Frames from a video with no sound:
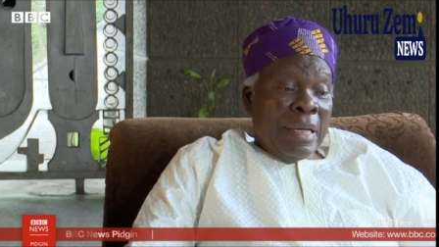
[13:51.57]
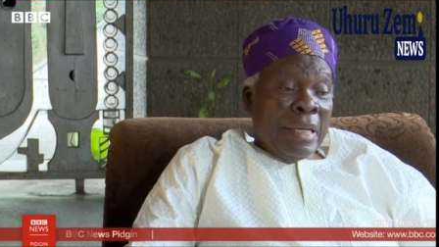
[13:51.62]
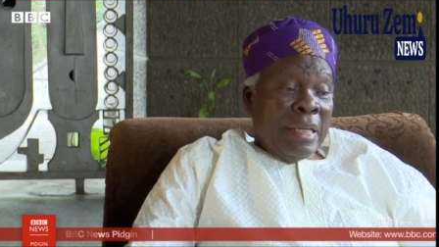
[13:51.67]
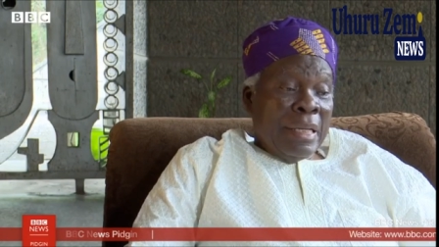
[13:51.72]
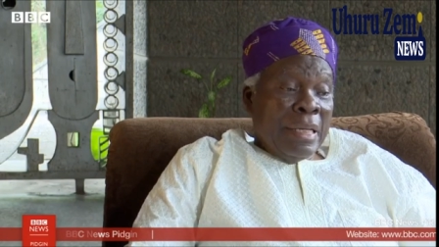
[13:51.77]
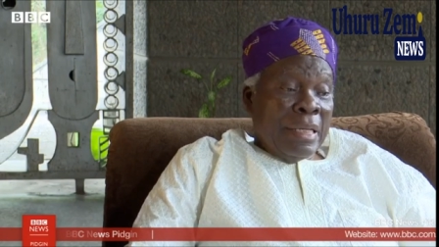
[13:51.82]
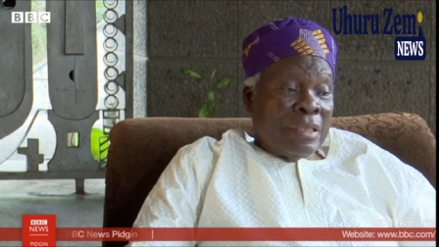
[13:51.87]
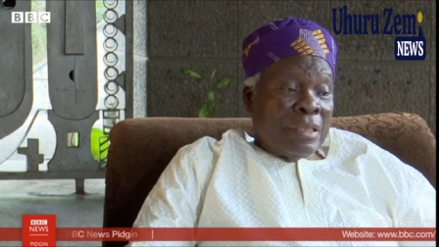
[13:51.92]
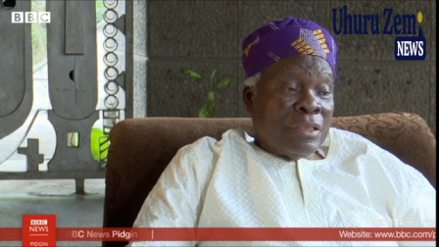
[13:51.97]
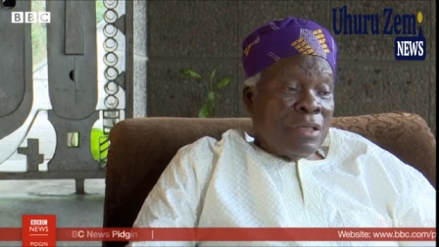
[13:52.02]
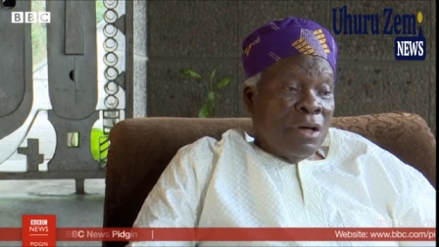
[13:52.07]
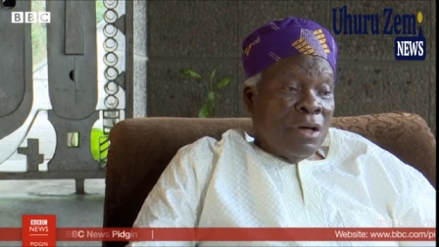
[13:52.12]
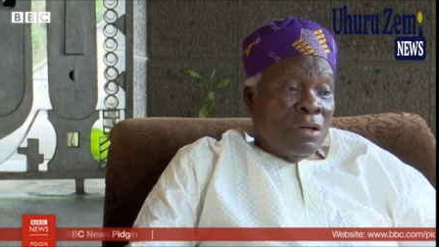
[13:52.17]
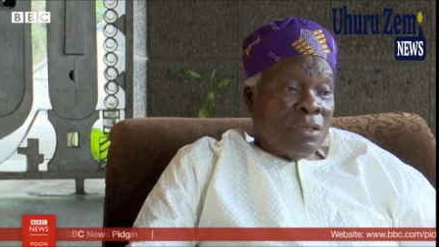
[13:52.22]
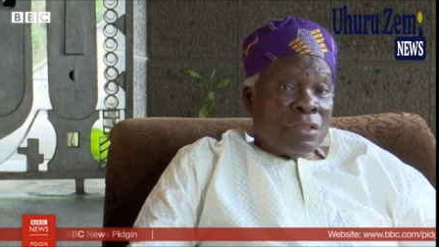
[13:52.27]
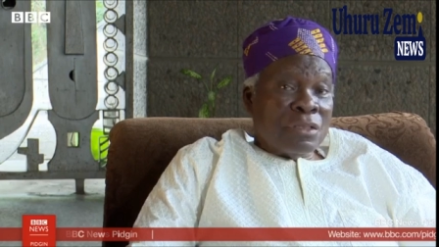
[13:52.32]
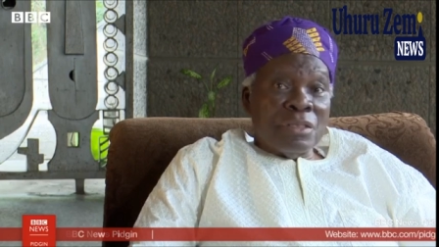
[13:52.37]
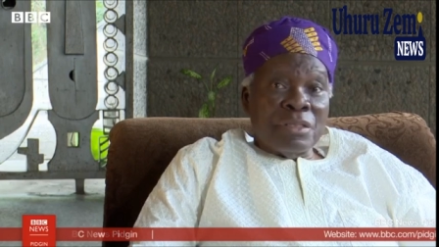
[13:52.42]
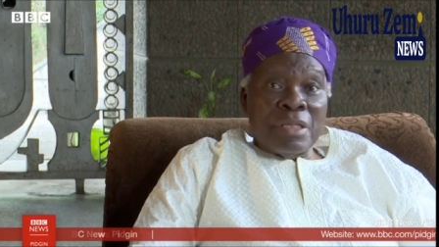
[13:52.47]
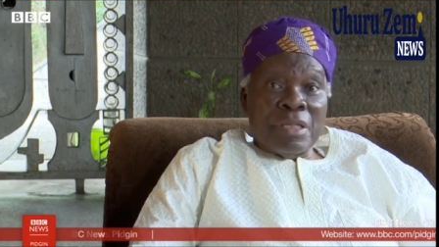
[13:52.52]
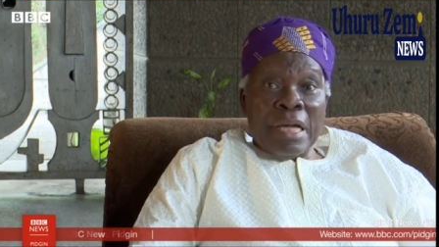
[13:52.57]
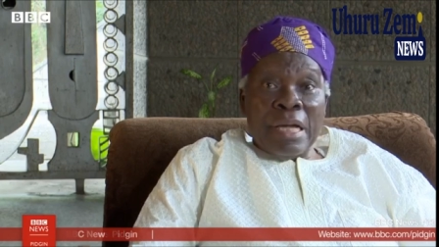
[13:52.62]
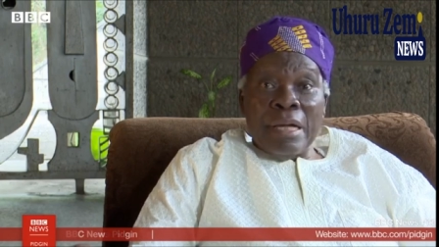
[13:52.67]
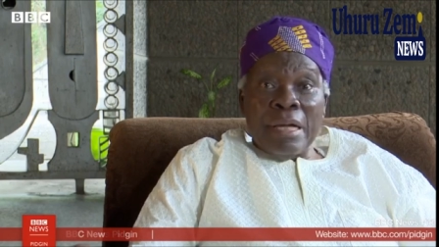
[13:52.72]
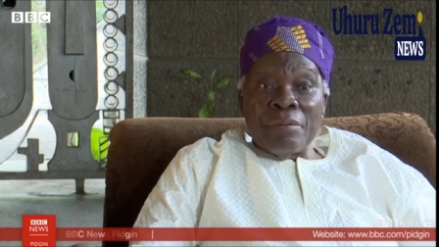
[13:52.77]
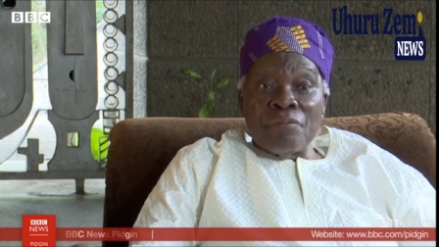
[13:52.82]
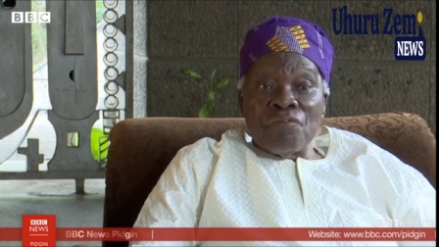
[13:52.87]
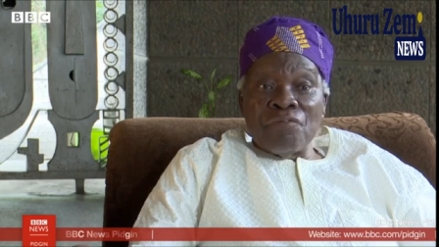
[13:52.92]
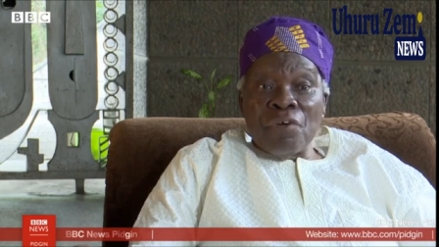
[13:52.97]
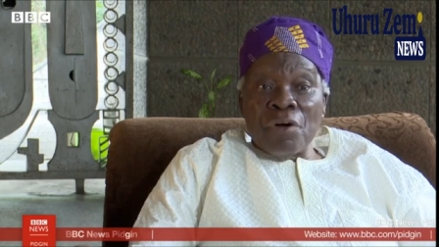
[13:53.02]
He's not,
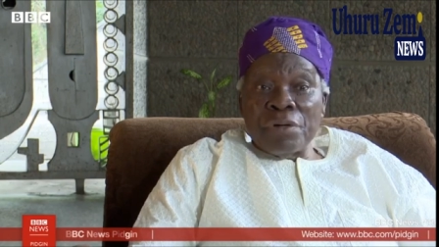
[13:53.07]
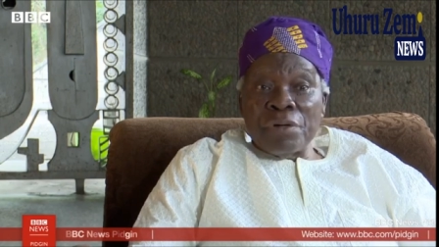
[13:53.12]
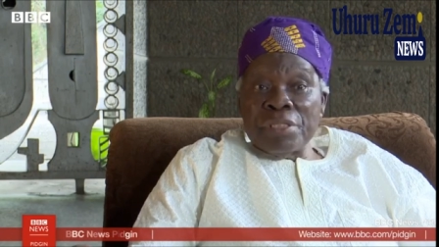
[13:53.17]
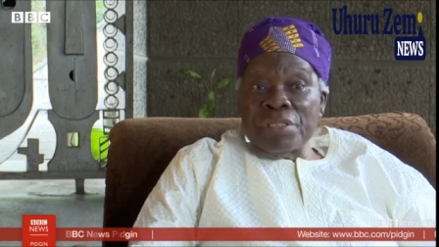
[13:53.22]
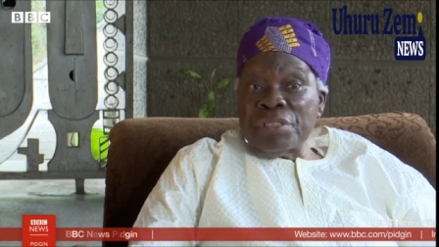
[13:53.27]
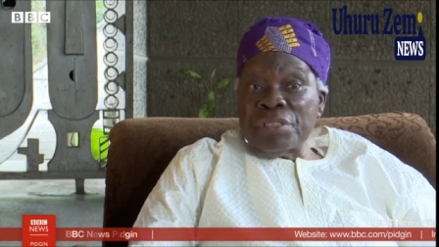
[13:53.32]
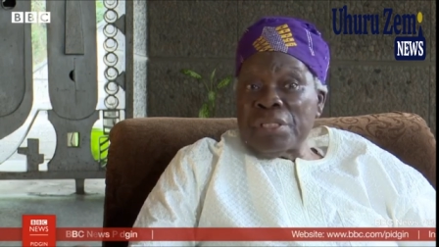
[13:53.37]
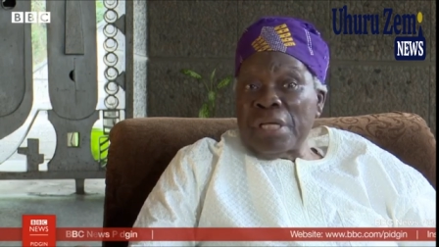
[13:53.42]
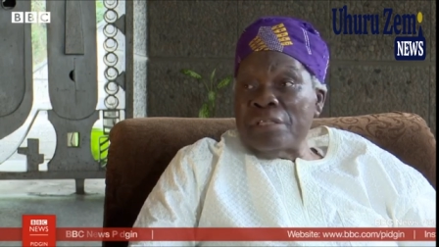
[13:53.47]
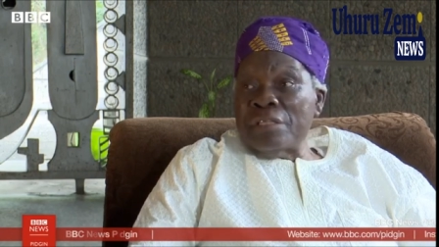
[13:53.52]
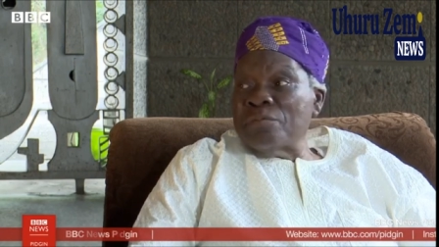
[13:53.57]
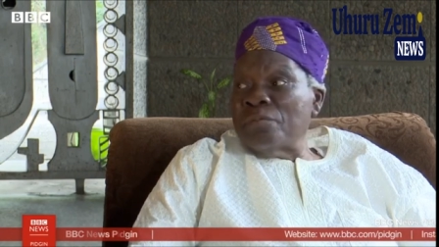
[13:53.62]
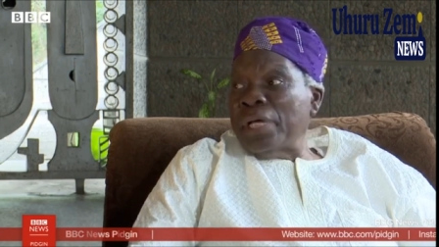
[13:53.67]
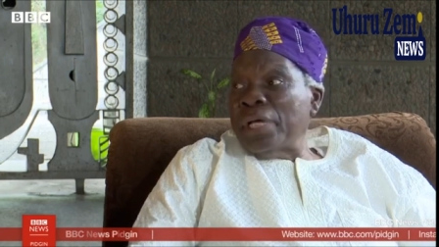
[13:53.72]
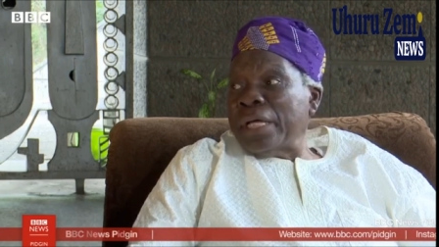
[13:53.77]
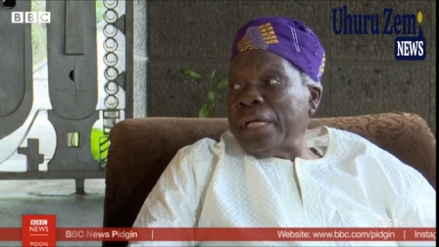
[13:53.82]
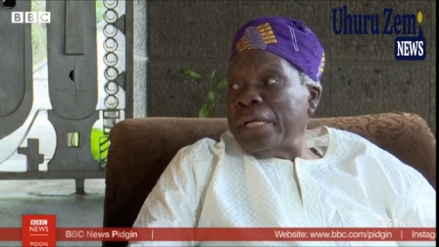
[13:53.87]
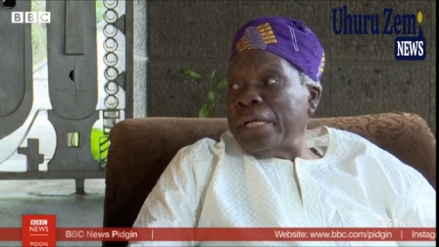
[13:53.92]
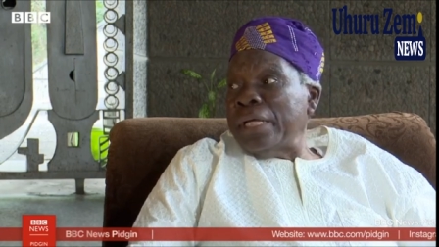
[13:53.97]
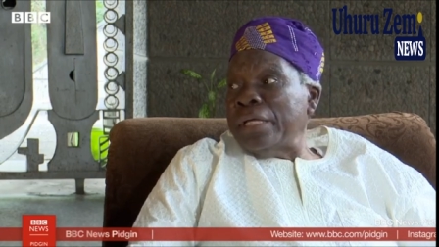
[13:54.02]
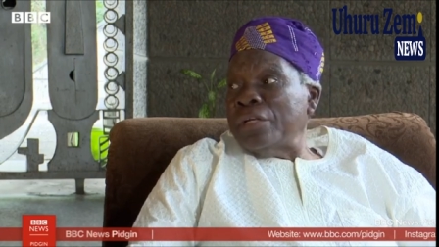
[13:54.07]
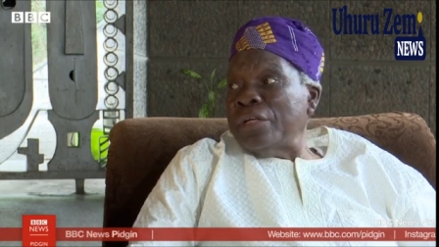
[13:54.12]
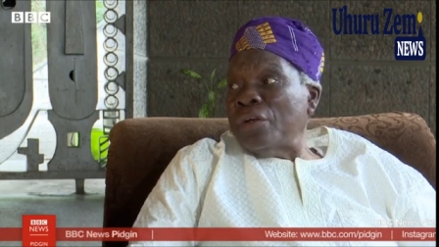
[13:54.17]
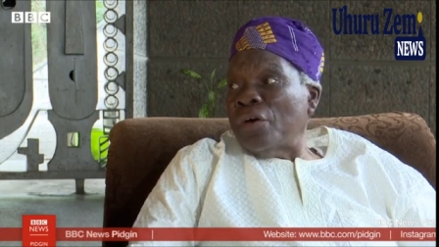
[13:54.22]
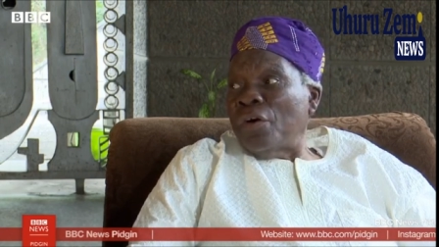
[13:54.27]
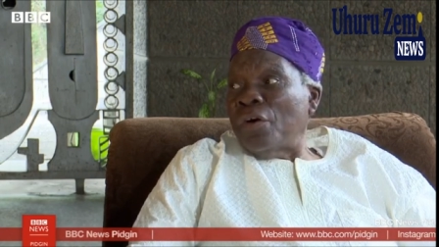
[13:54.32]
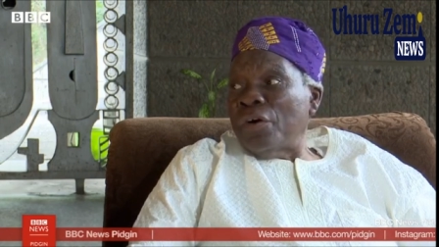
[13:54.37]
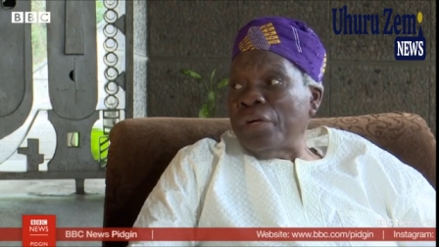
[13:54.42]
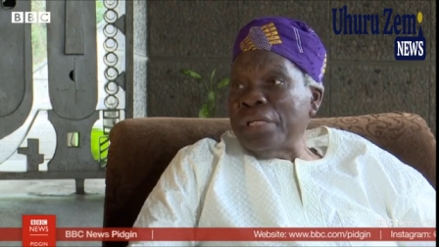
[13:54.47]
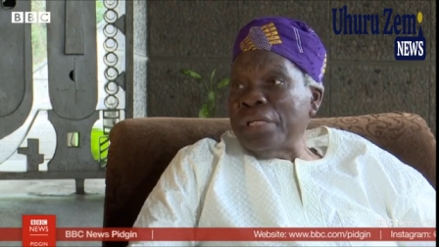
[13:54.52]
uh, for instance, making a
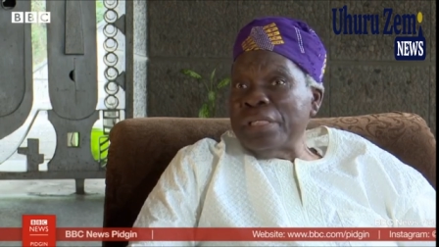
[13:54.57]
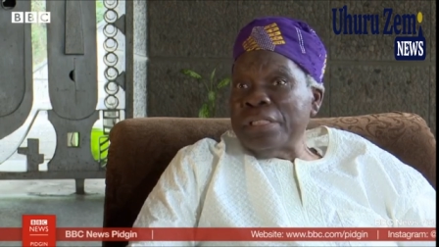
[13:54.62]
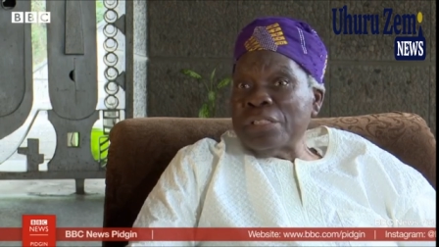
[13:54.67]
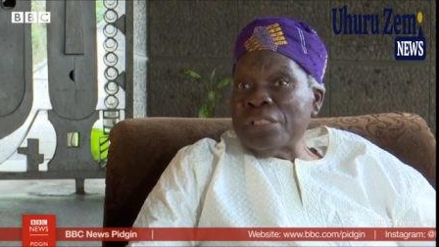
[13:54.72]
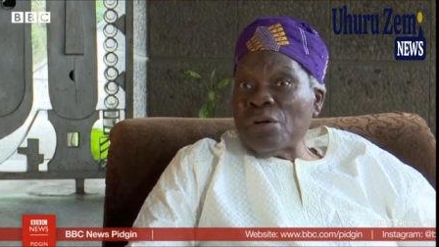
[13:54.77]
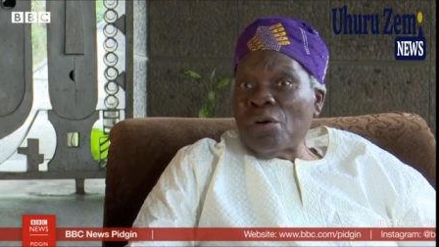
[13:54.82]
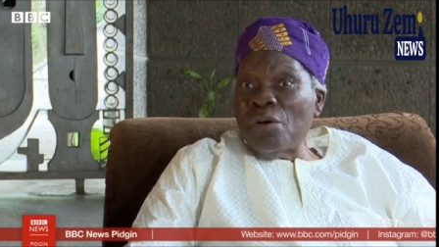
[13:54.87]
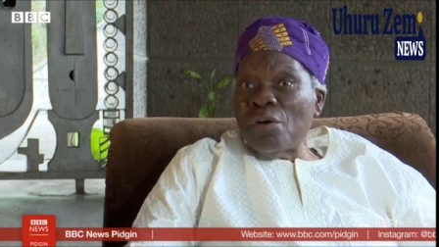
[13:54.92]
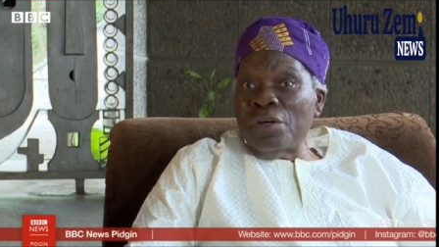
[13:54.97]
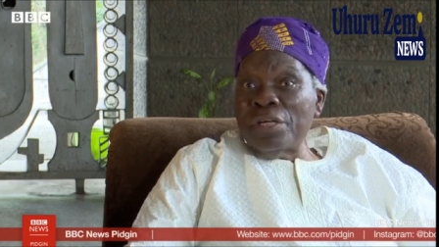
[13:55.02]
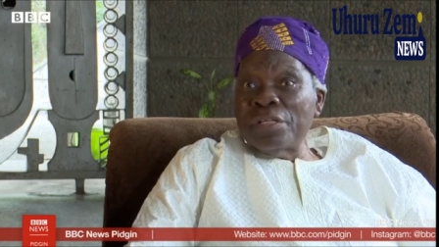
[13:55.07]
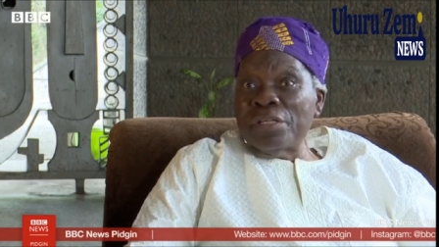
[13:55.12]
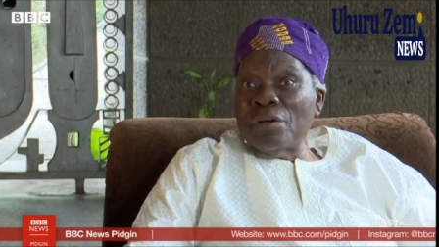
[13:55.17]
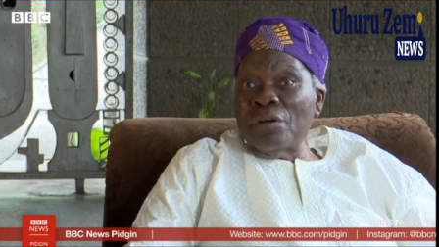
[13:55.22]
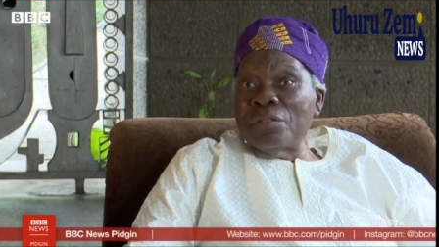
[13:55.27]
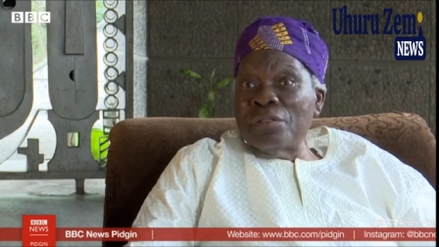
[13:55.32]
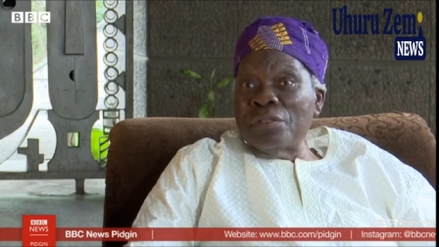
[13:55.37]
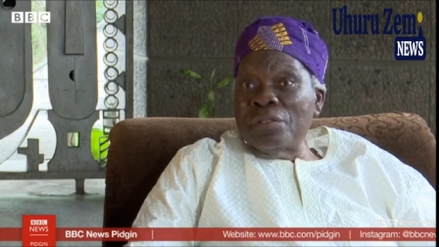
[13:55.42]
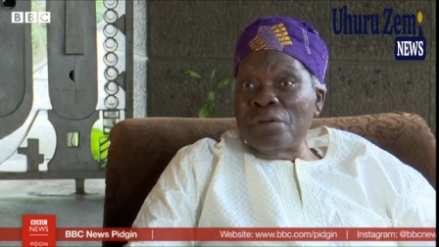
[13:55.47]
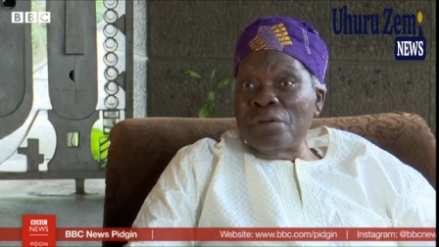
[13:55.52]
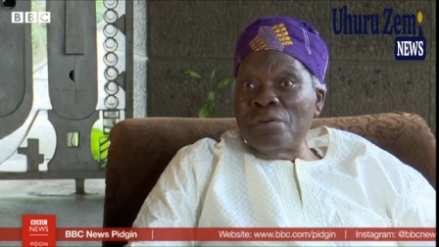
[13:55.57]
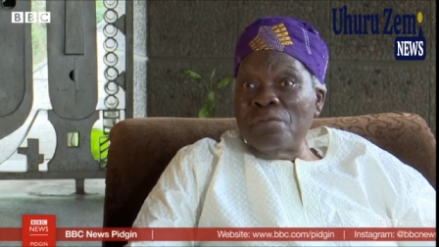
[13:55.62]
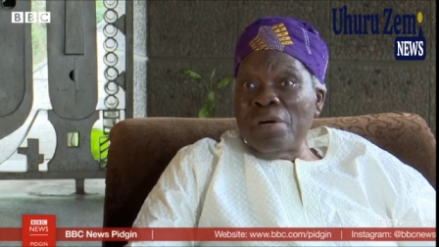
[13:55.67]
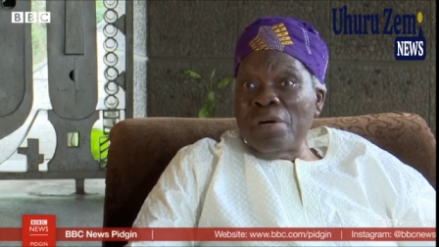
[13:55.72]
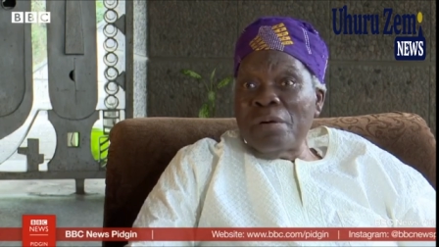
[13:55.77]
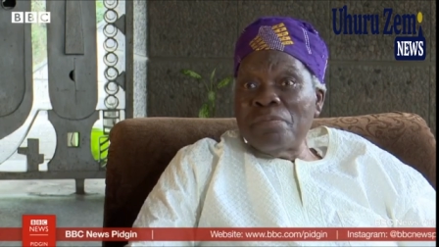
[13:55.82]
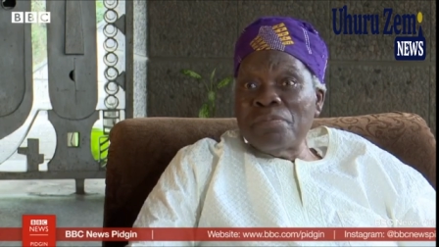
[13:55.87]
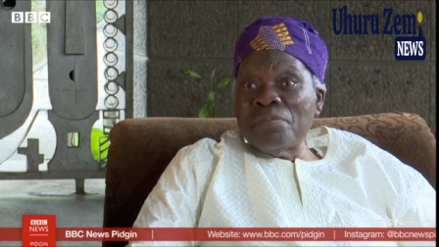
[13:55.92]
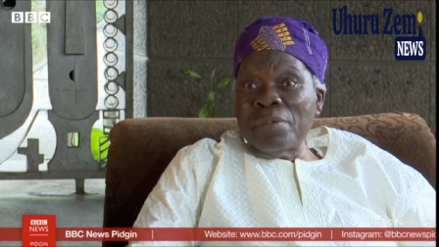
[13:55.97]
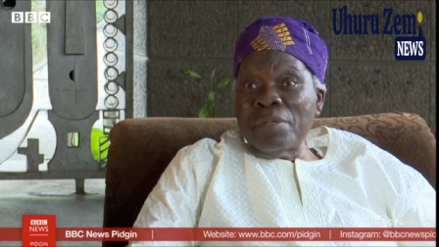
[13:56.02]
noise, calling on
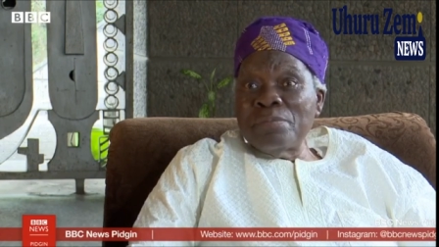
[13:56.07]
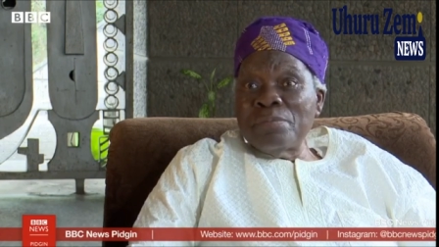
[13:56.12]
Yoruba